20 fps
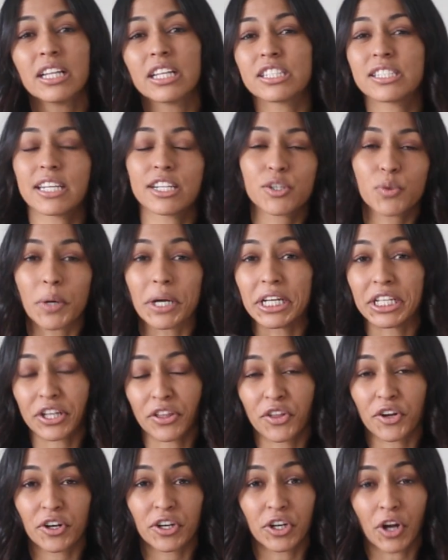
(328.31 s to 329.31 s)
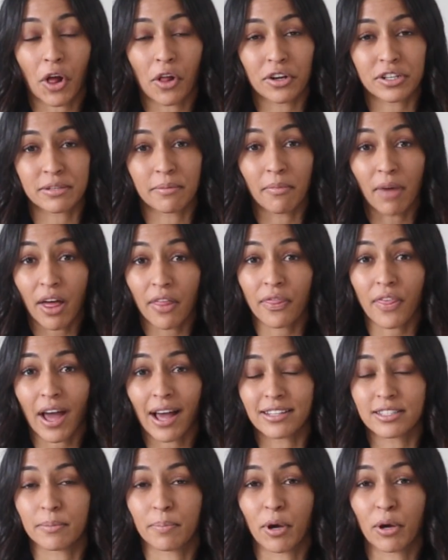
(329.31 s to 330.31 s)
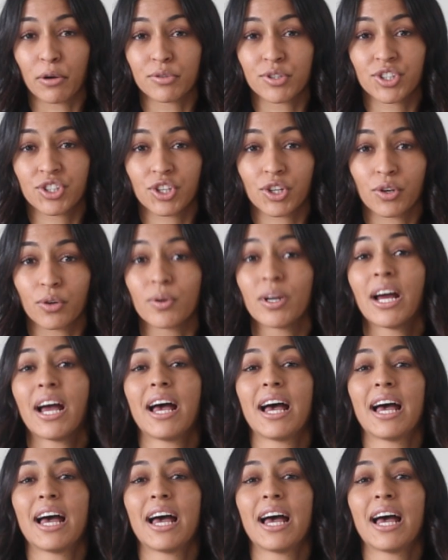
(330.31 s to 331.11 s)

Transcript: let's say twenty to thirty dollars a month, as opposed to